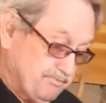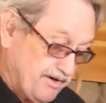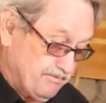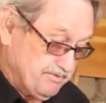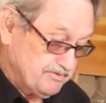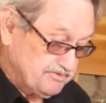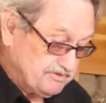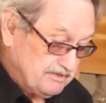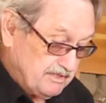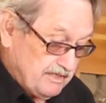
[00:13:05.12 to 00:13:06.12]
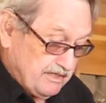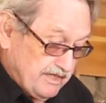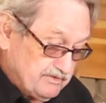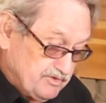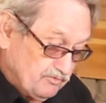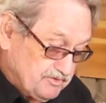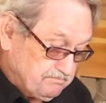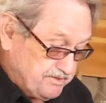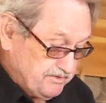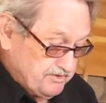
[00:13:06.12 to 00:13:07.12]
barbers, and don't
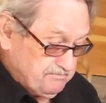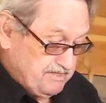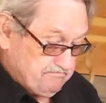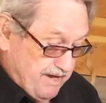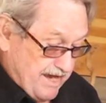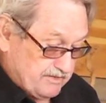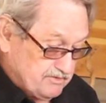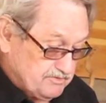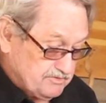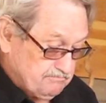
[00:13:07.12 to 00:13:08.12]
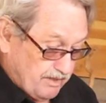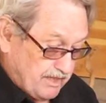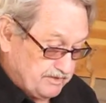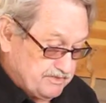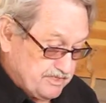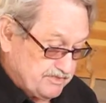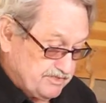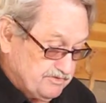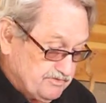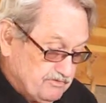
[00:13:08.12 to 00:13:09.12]
appear to be bankers,
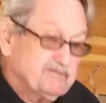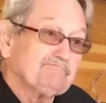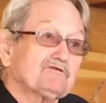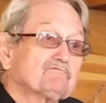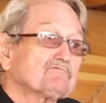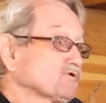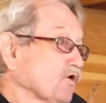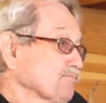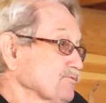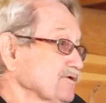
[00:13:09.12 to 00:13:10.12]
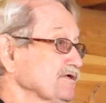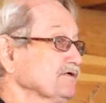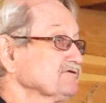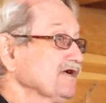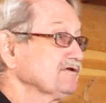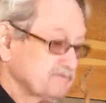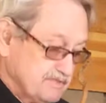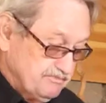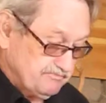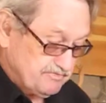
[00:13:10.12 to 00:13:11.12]
politicians, or even corporate
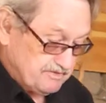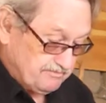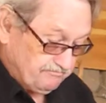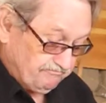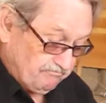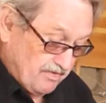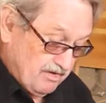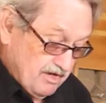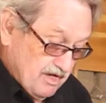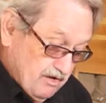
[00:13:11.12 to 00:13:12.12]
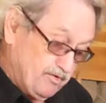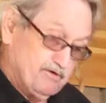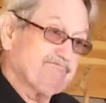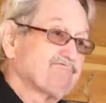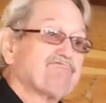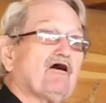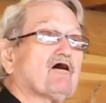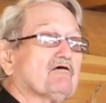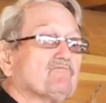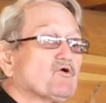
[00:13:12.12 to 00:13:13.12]
executives. We are
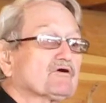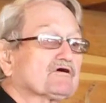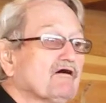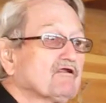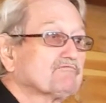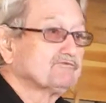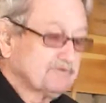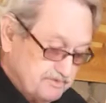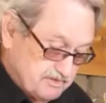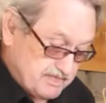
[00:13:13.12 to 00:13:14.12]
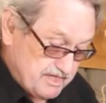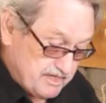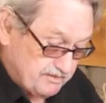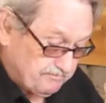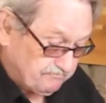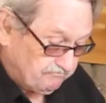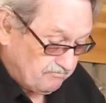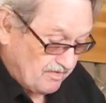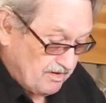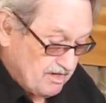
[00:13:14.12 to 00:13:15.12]
far more colorful than they.
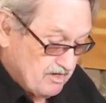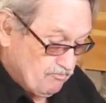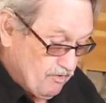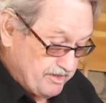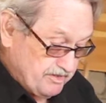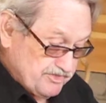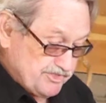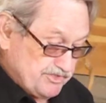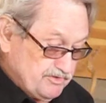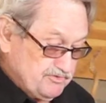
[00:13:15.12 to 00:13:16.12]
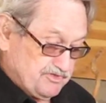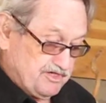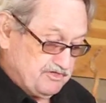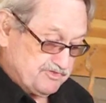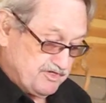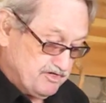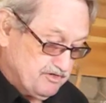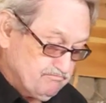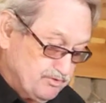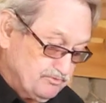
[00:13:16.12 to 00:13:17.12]
Running shoes and
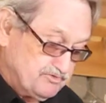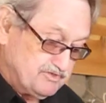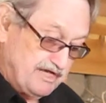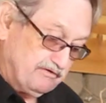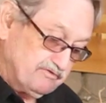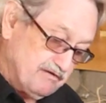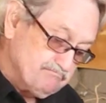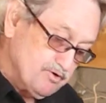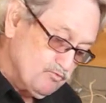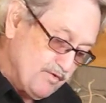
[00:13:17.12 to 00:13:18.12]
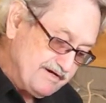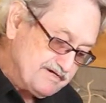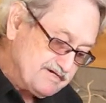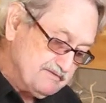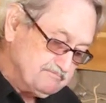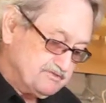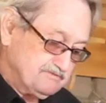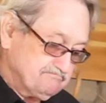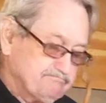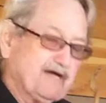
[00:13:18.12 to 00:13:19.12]
engineer boots outnumber wingtips
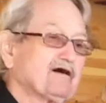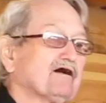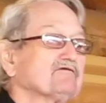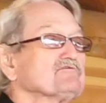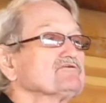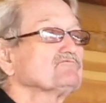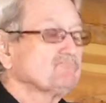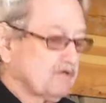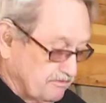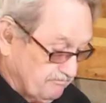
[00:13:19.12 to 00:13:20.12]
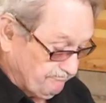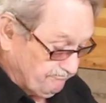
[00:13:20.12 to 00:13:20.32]
by 100 to 1.